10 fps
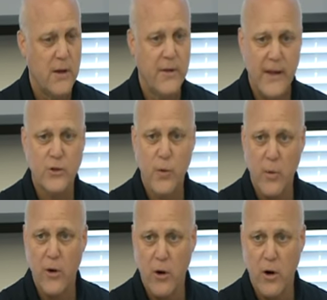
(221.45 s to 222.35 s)
And that's where
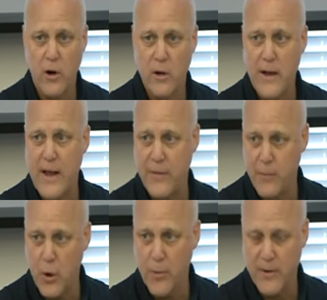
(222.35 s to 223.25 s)
we are at the
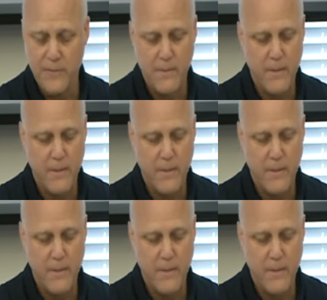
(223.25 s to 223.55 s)
moment.